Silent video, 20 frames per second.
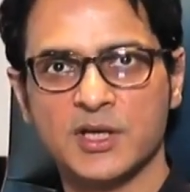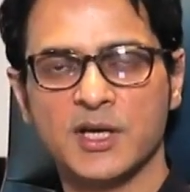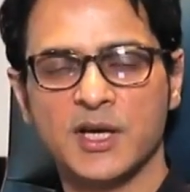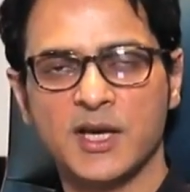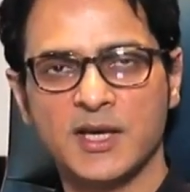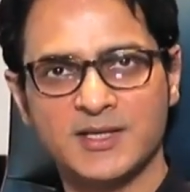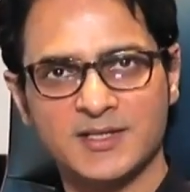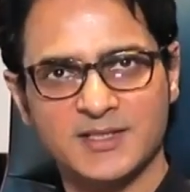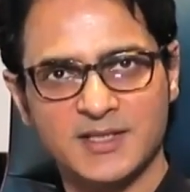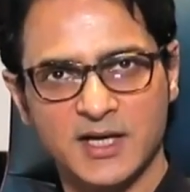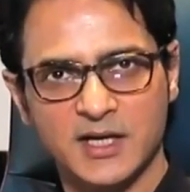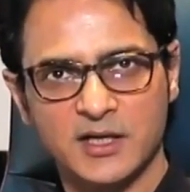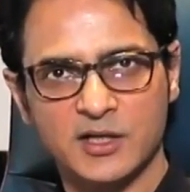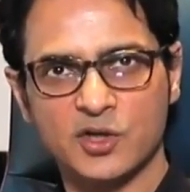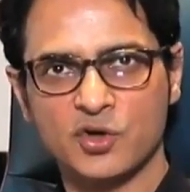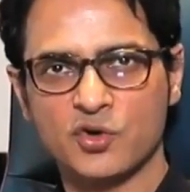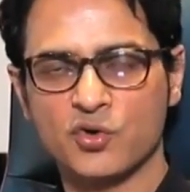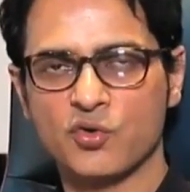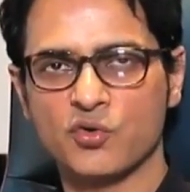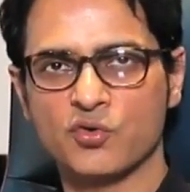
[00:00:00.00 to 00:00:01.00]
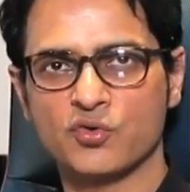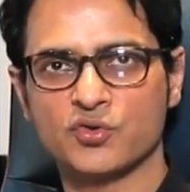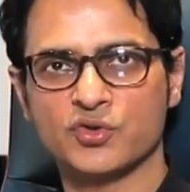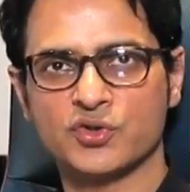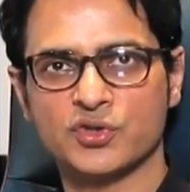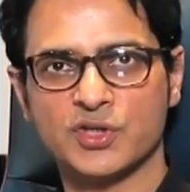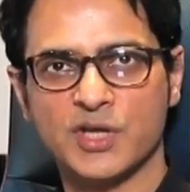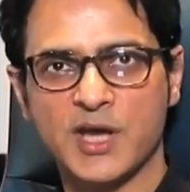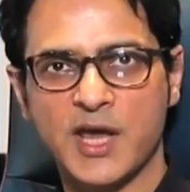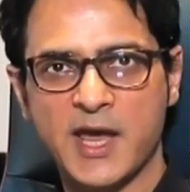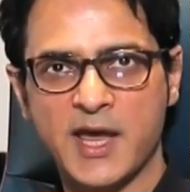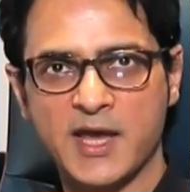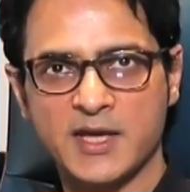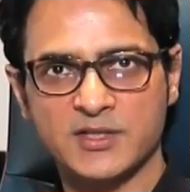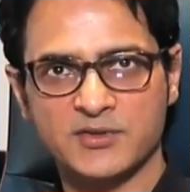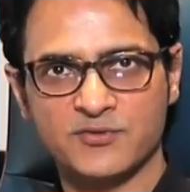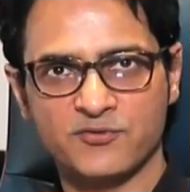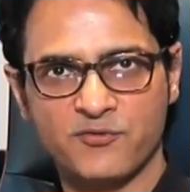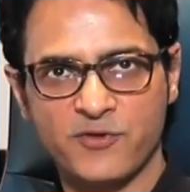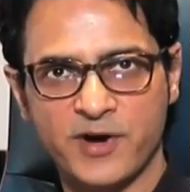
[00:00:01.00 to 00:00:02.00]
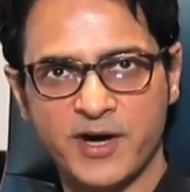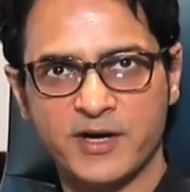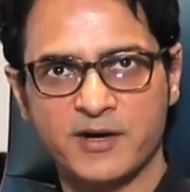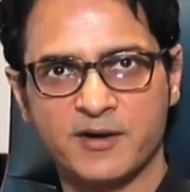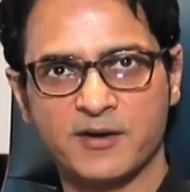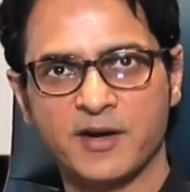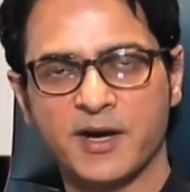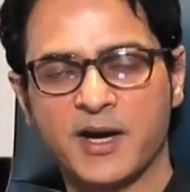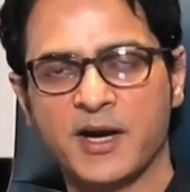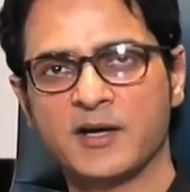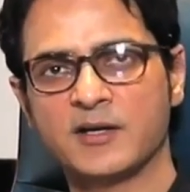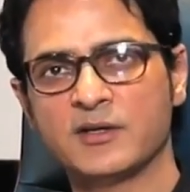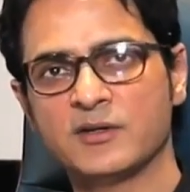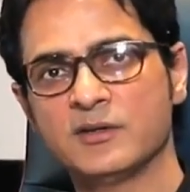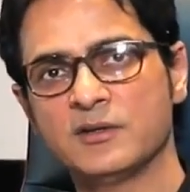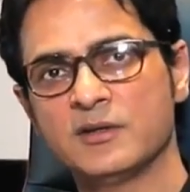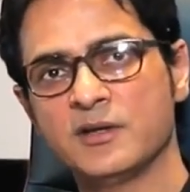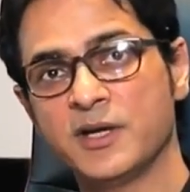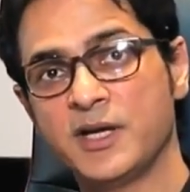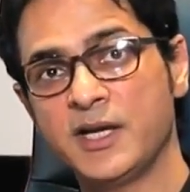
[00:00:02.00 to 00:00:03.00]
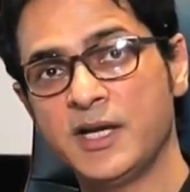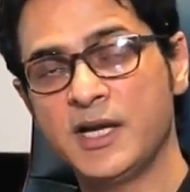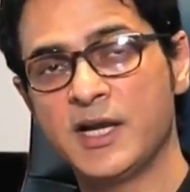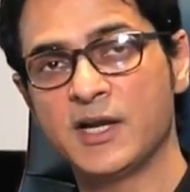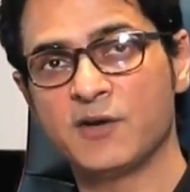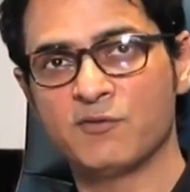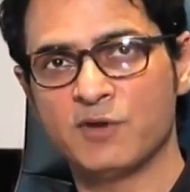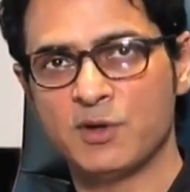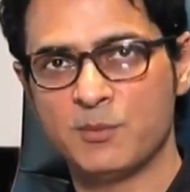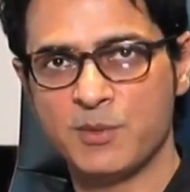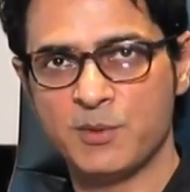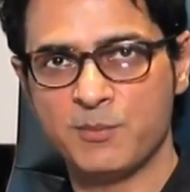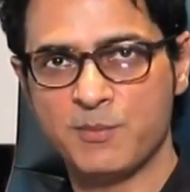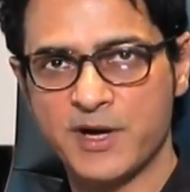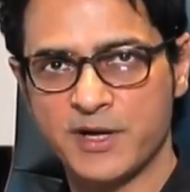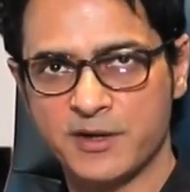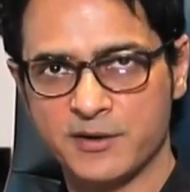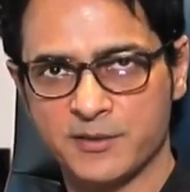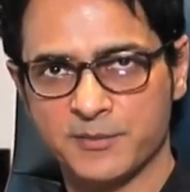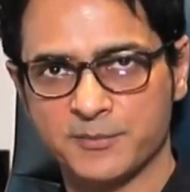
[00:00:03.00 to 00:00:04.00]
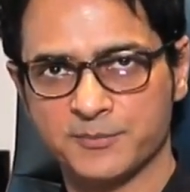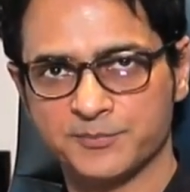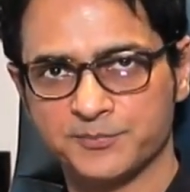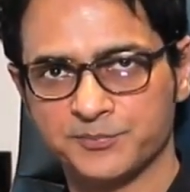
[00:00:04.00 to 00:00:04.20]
inside the nose as wet, and the healing will be better.